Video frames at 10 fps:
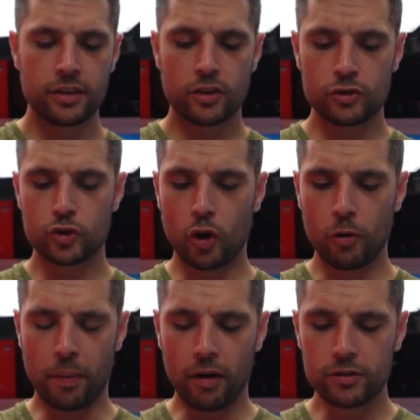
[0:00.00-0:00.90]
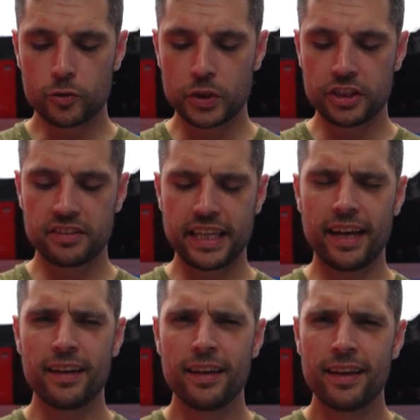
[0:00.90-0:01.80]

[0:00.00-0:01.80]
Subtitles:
control box, which is here.